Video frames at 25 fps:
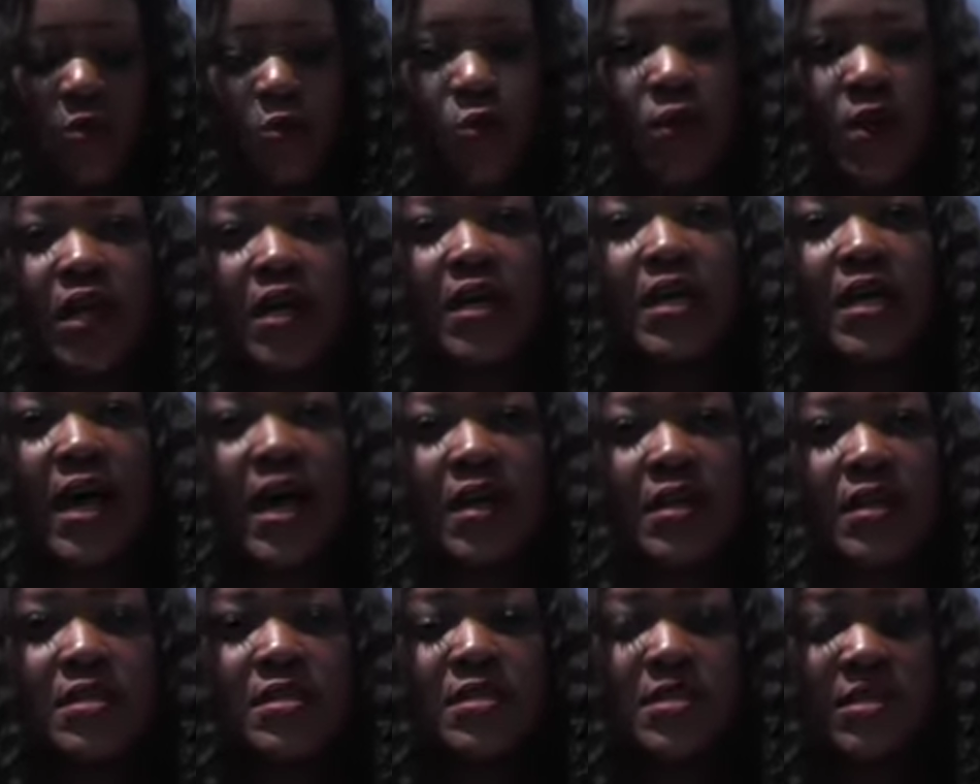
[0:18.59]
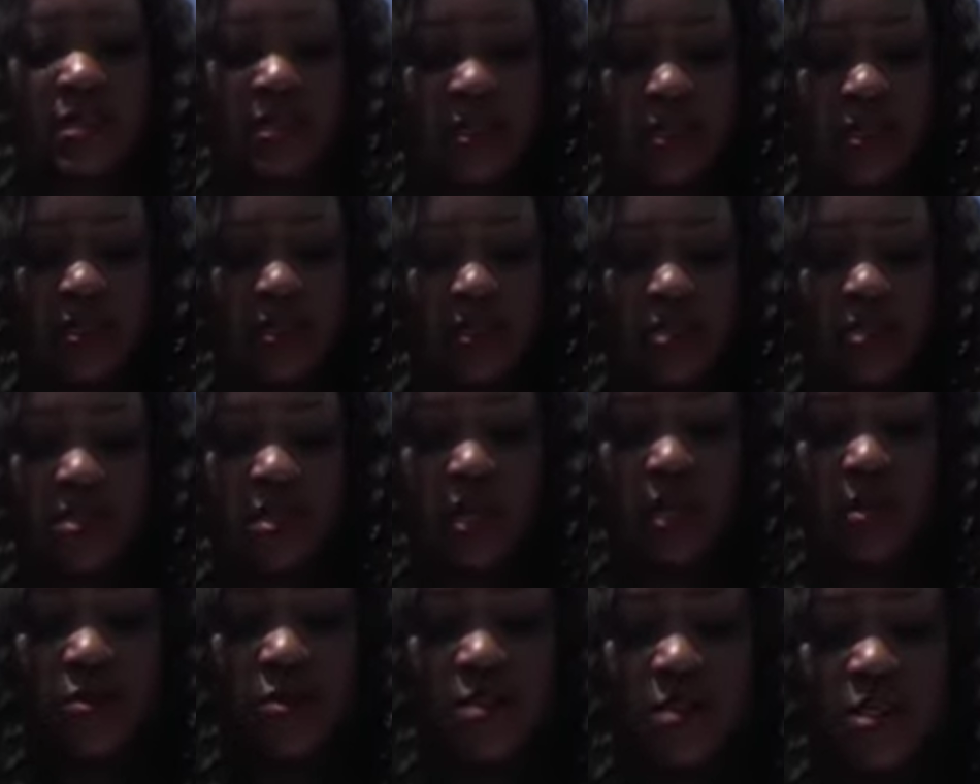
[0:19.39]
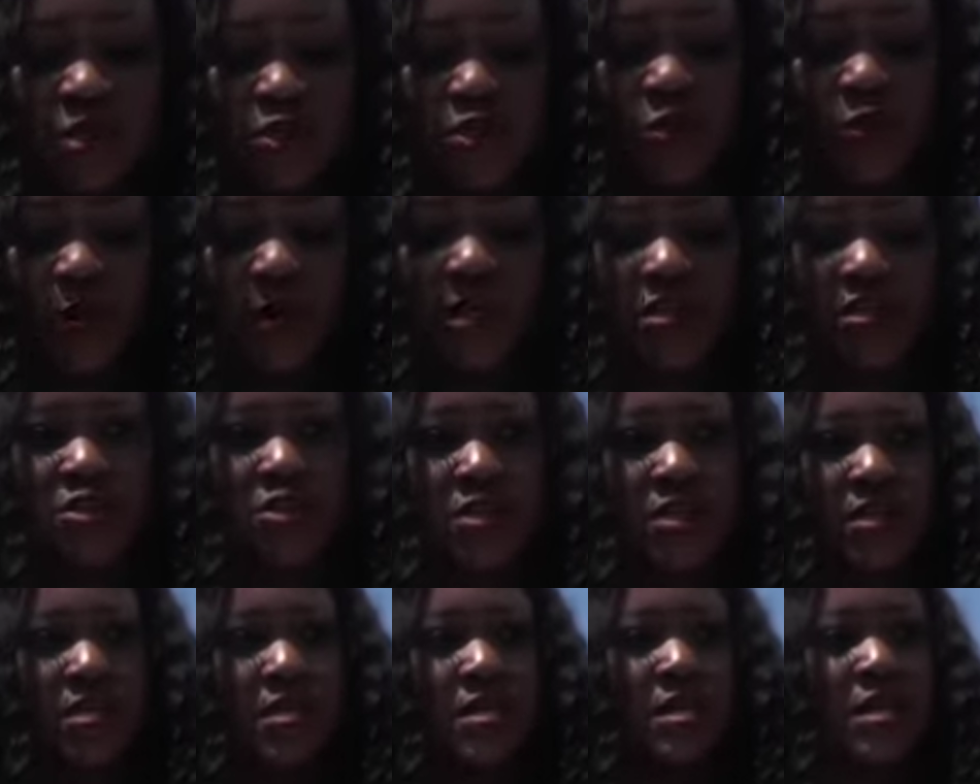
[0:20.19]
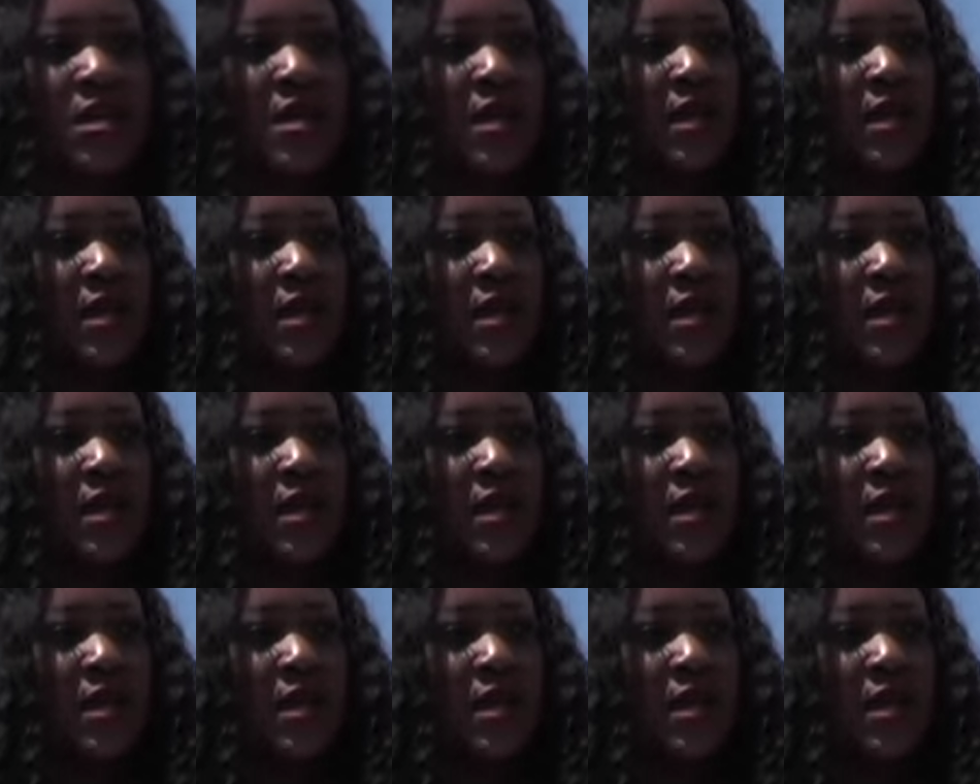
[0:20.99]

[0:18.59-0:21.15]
We are currently in a drought situation,